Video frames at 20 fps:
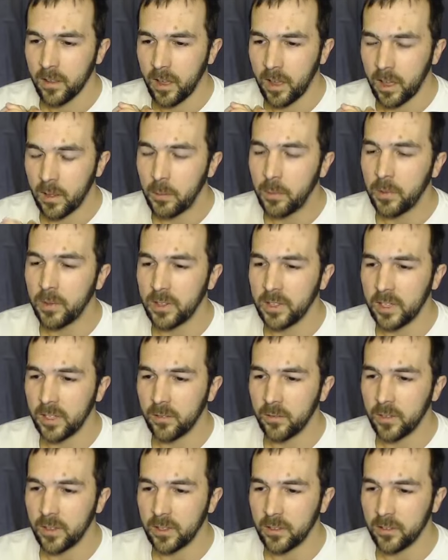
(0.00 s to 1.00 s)
I
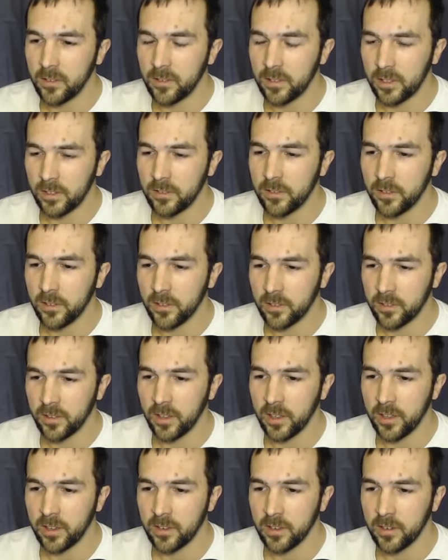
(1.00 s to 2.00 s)
believe that you sent your
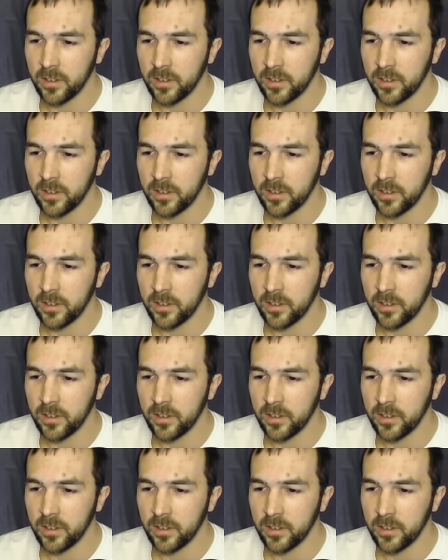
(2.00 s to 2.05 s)
Son